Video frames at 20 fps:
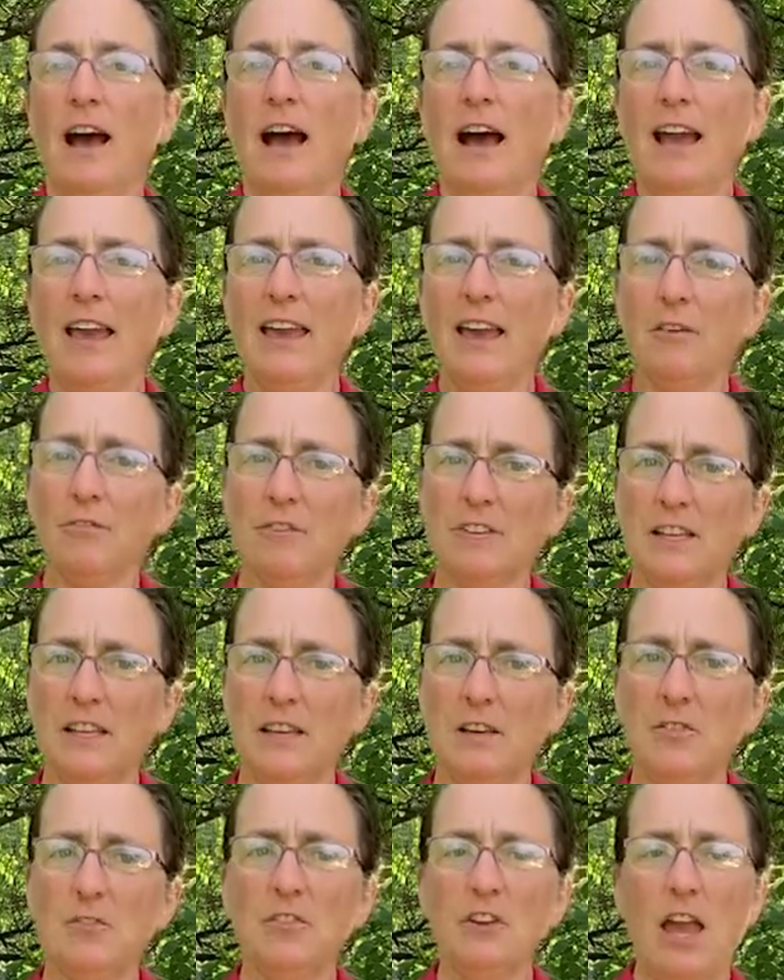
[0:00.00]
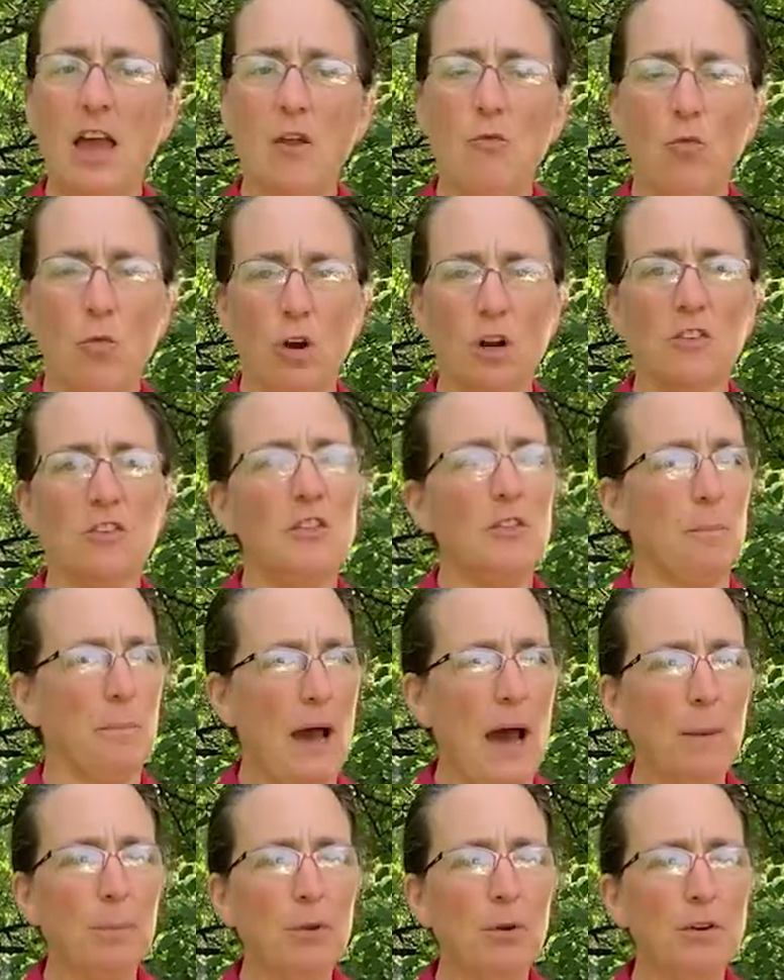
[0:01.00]
I have lived and worked in the
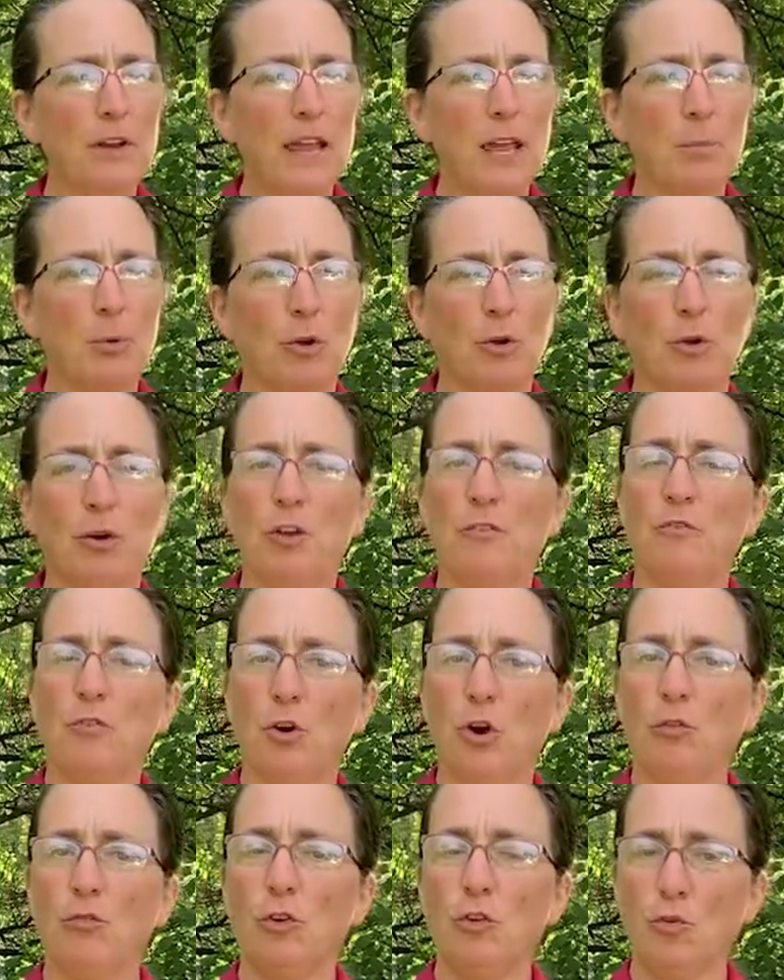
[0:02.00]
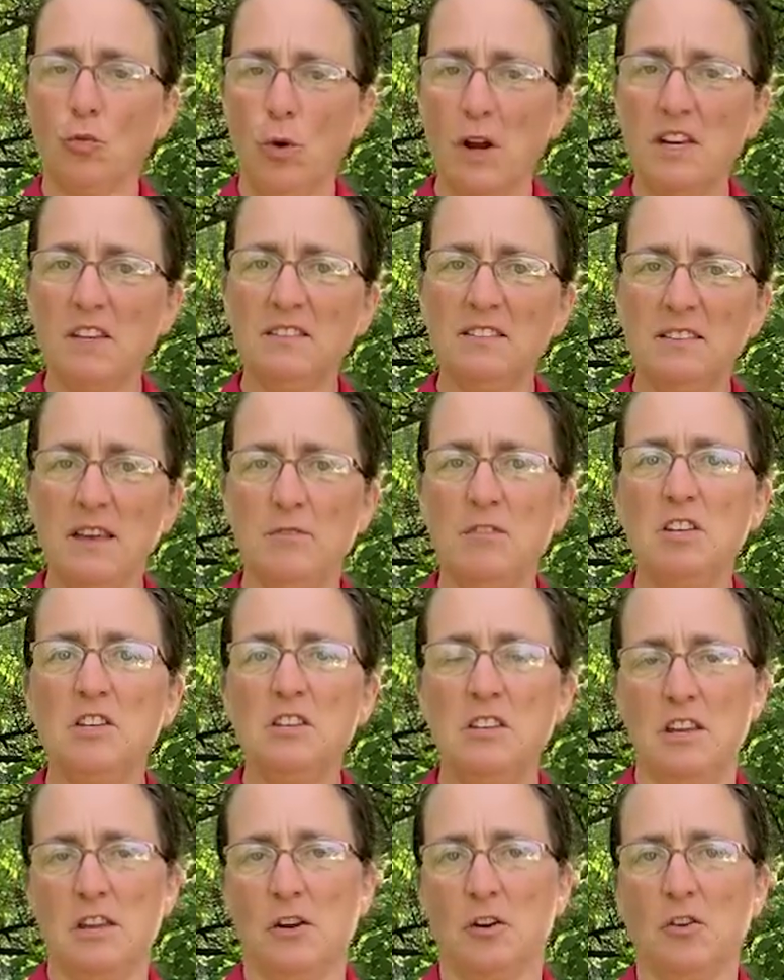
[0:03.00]
Poplar Neighborhood for over
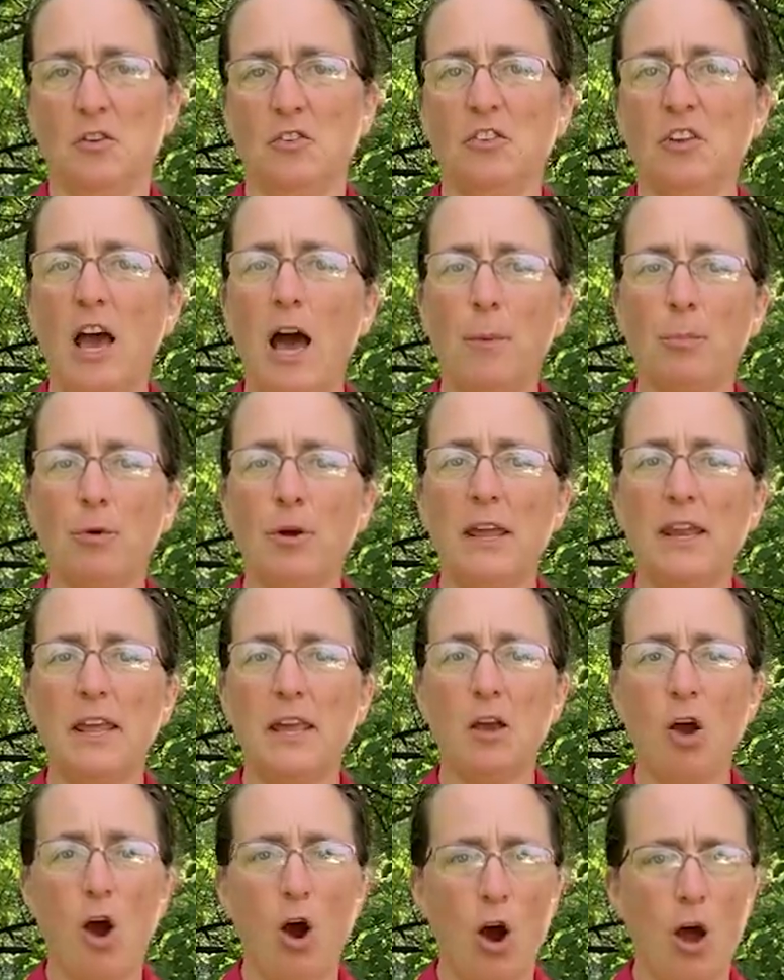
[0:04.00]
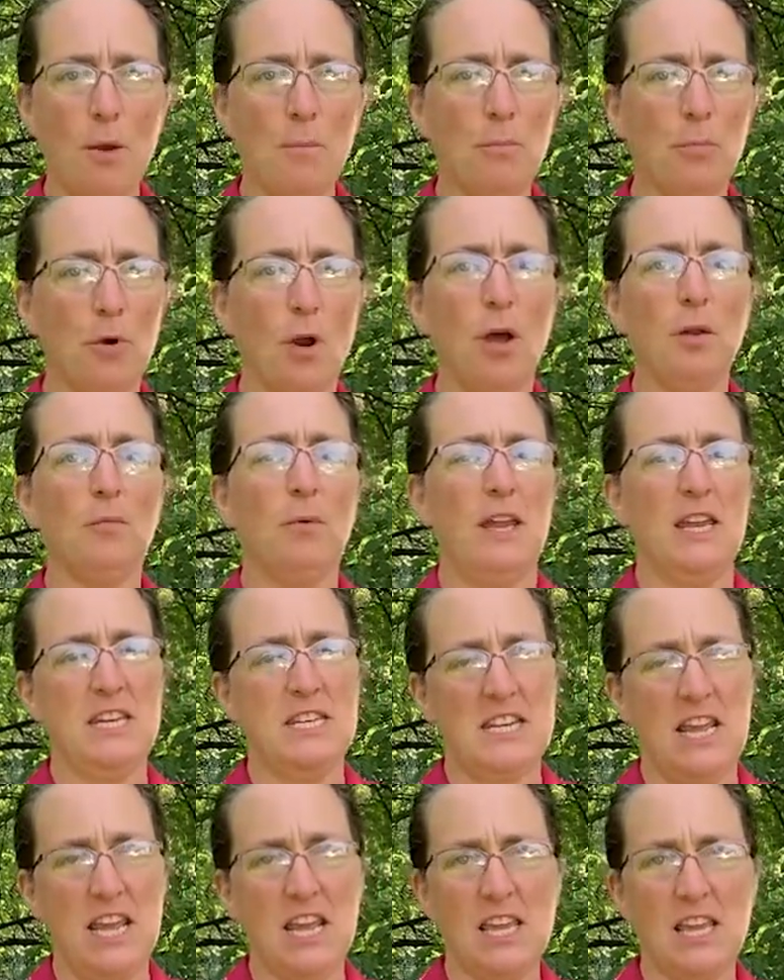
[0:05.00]
27 years, operating On Broadway
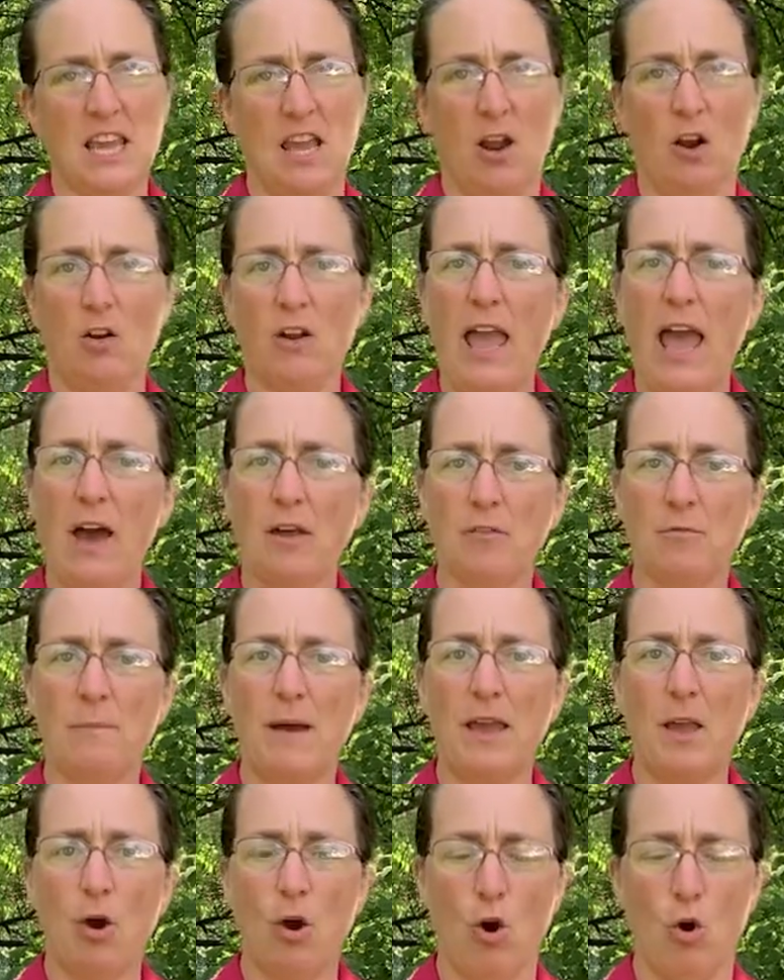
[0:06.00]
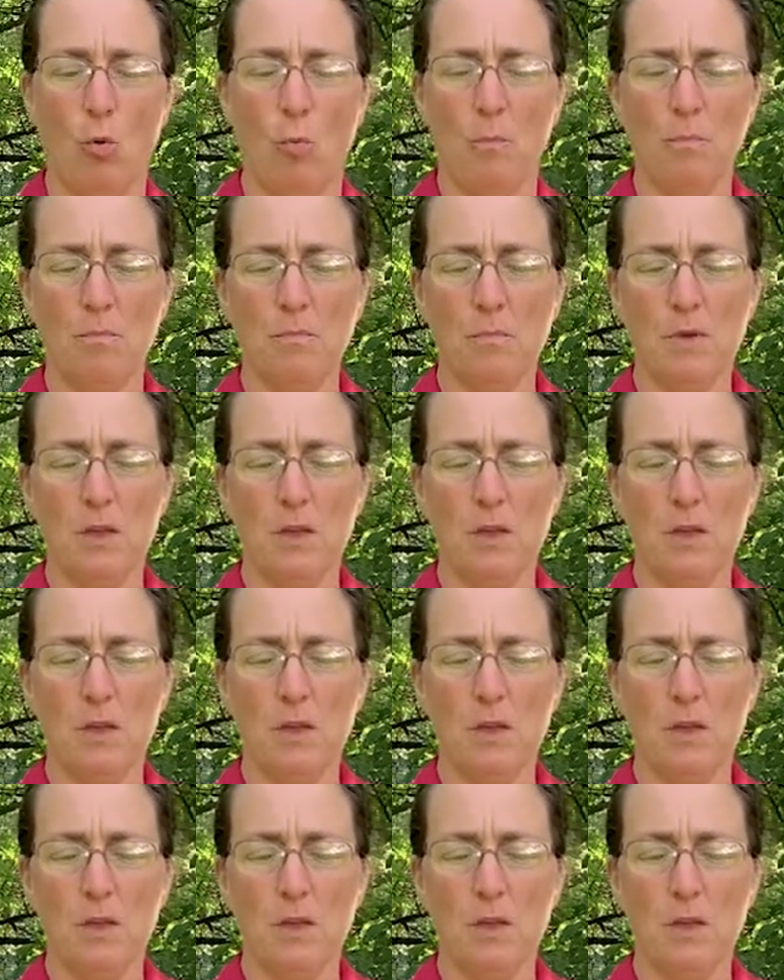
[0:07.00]
Daycare out of my home.